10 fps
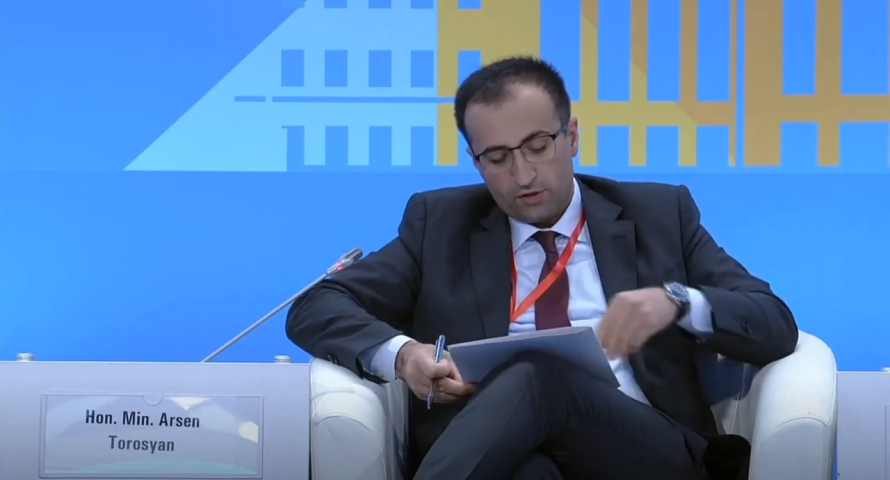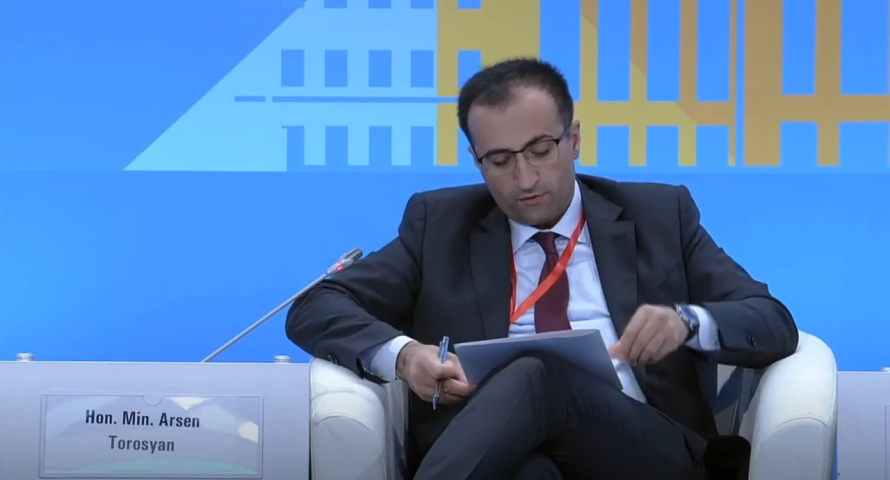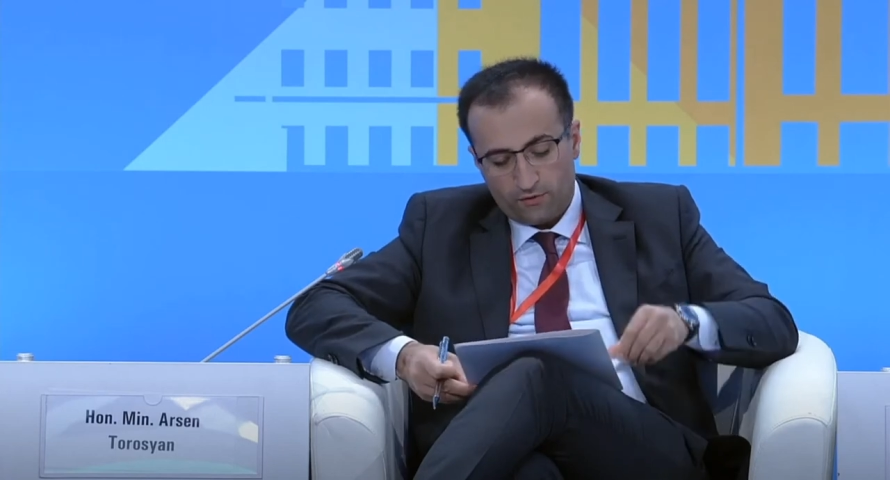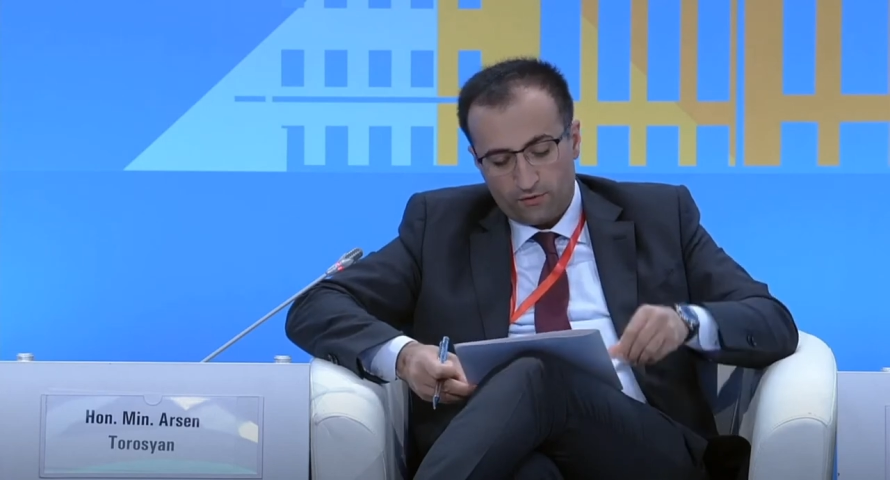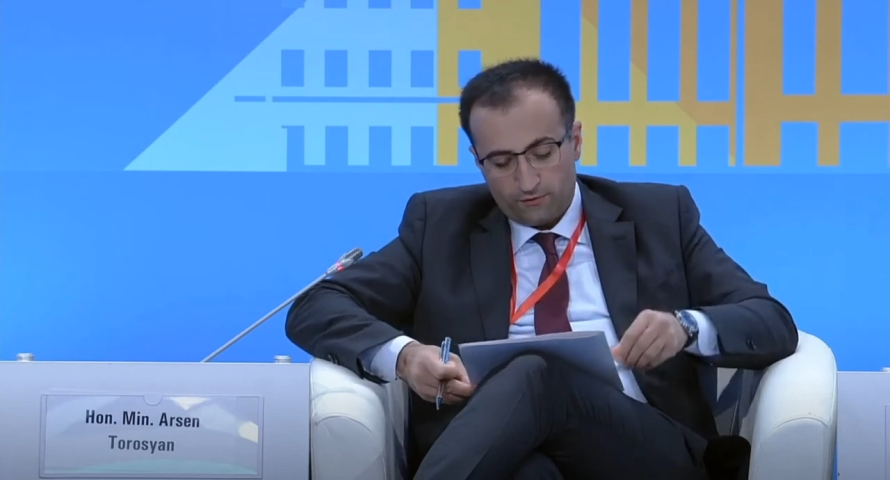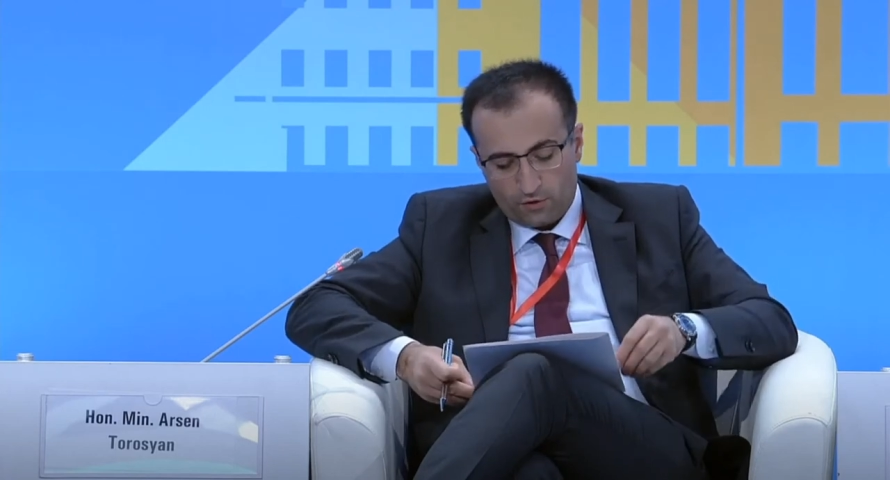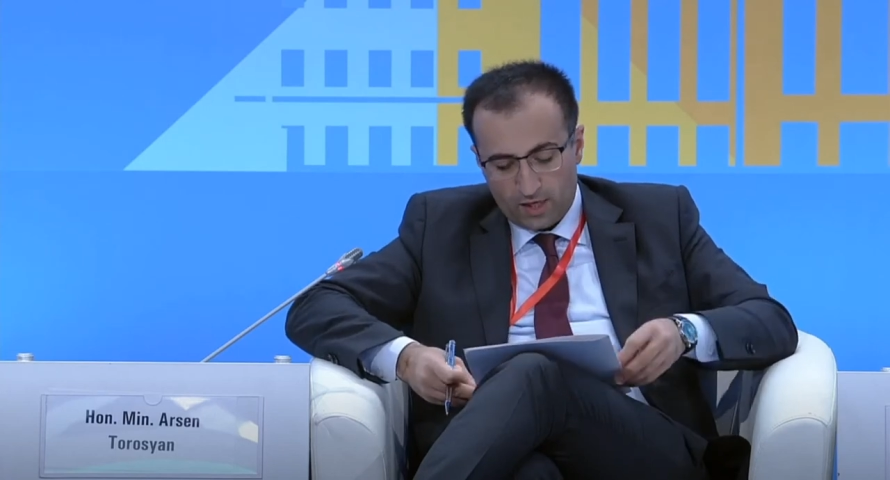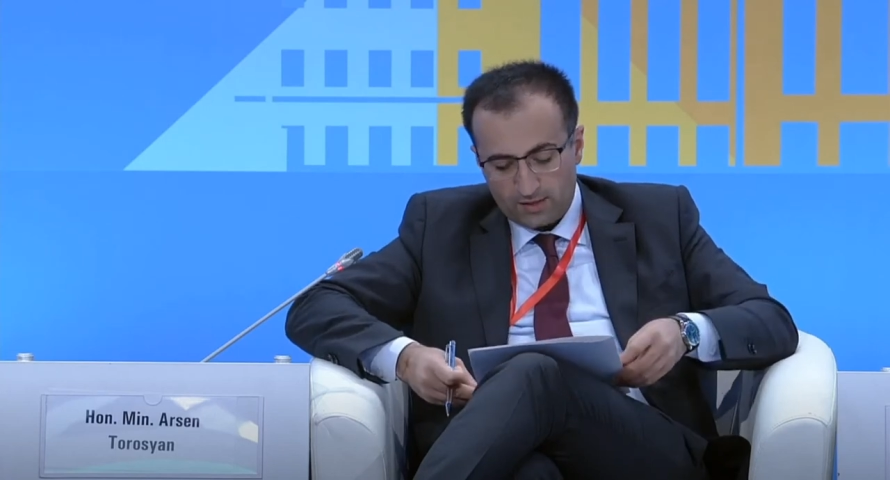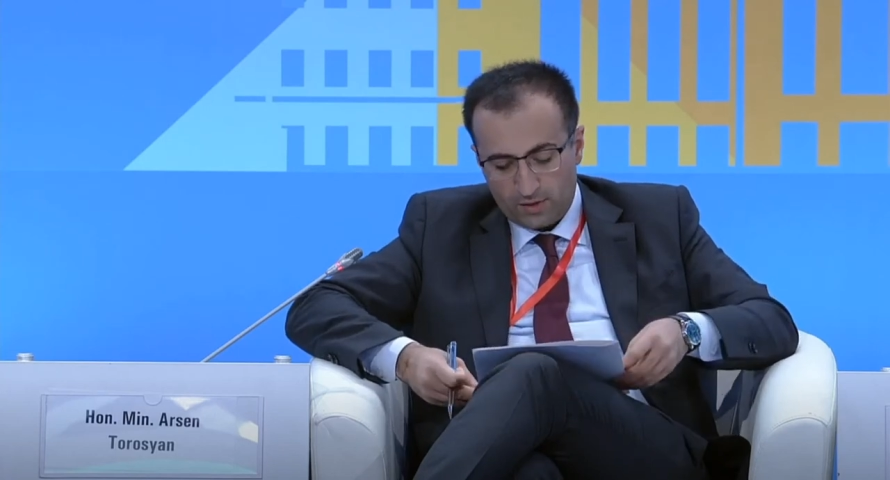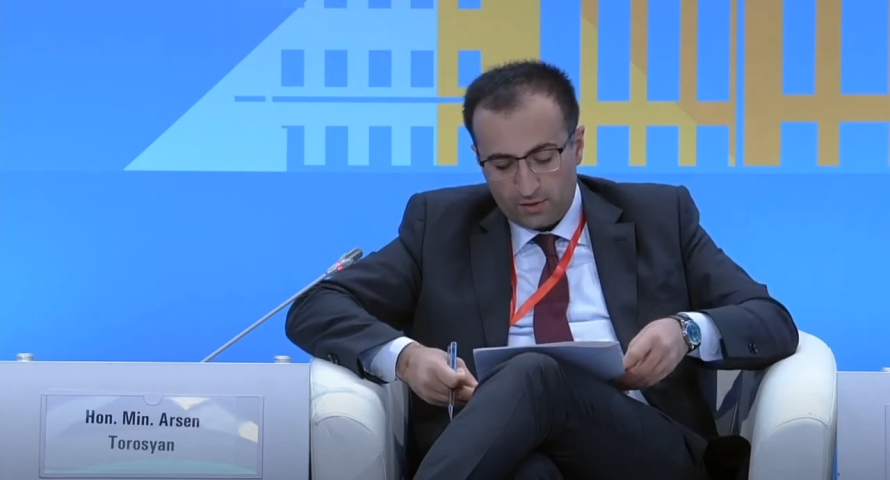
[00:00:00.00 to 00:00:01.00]
of contacts
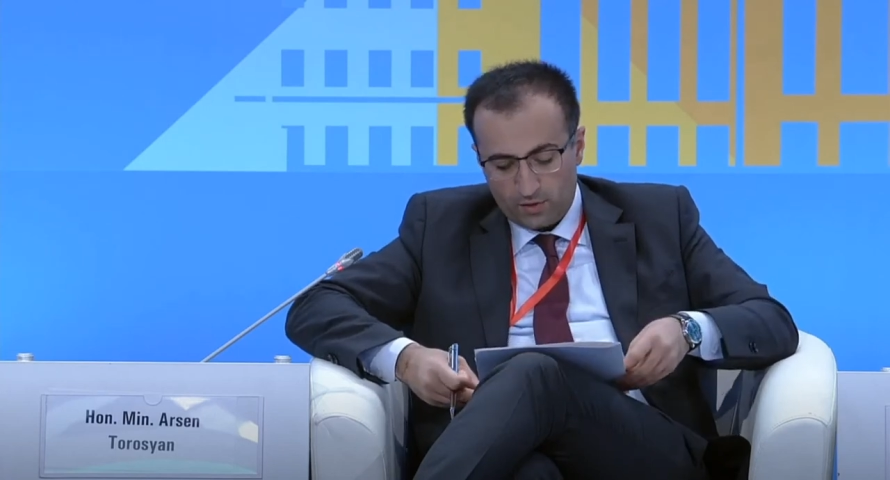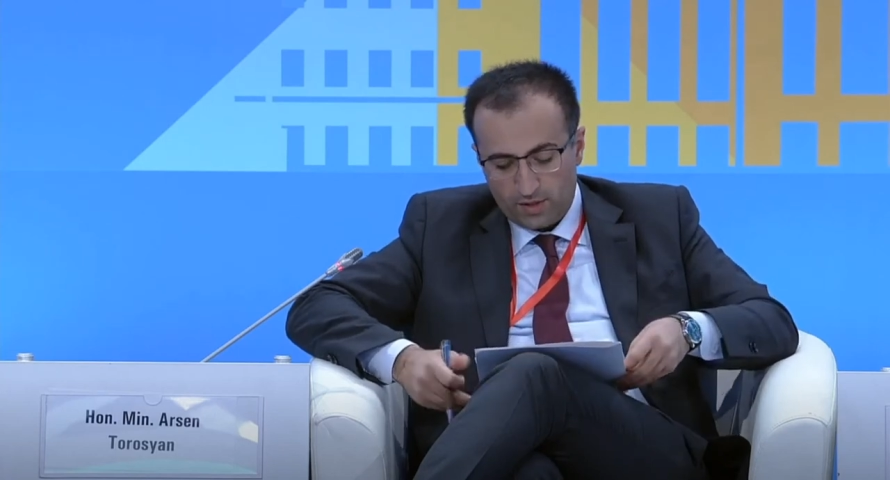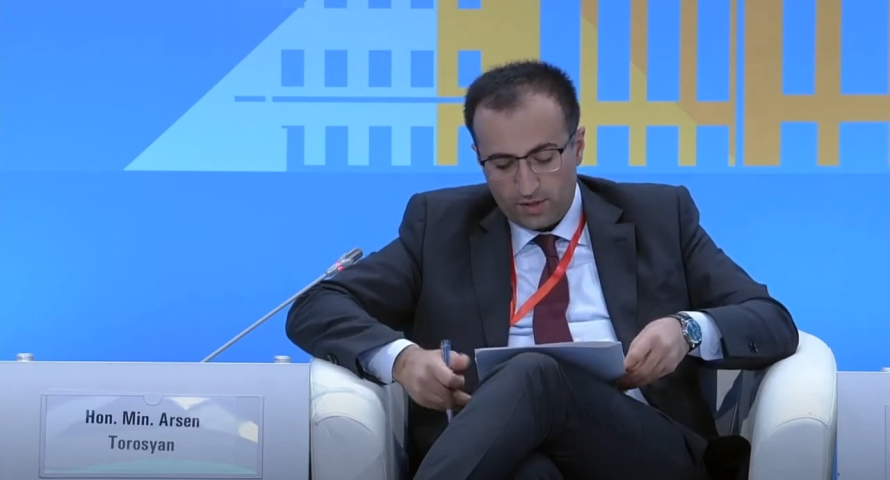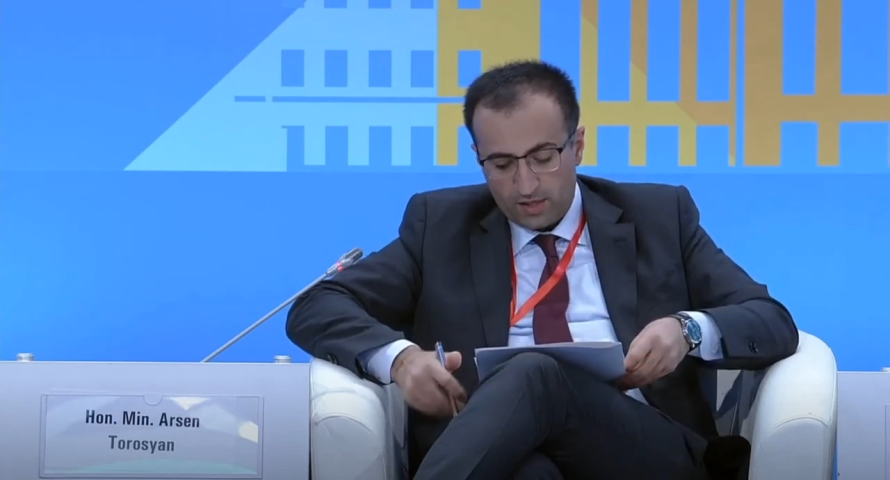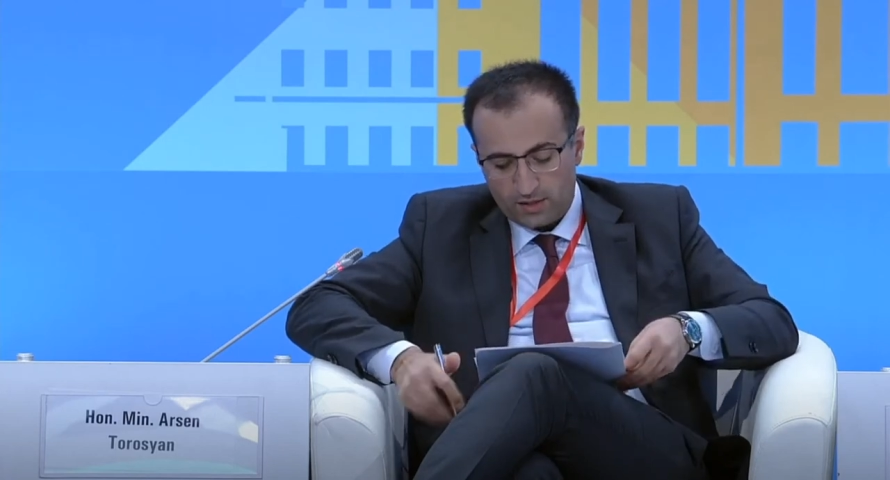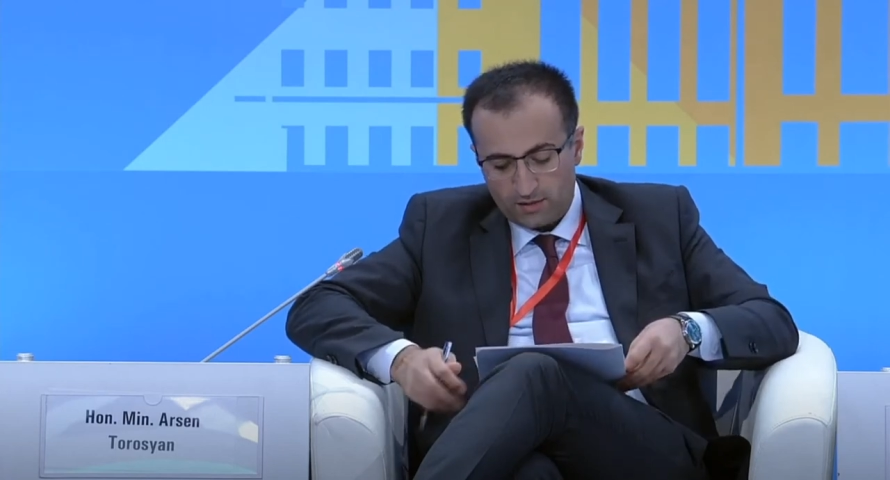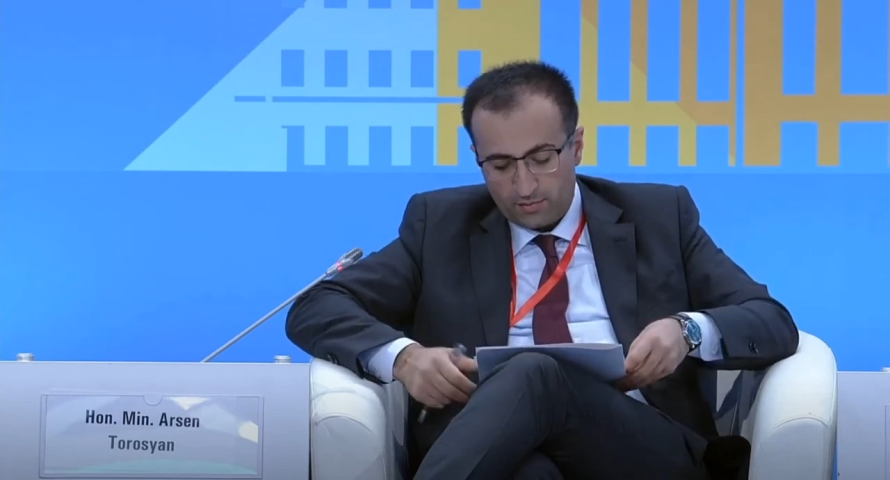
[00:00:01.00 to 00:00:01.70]
between PHC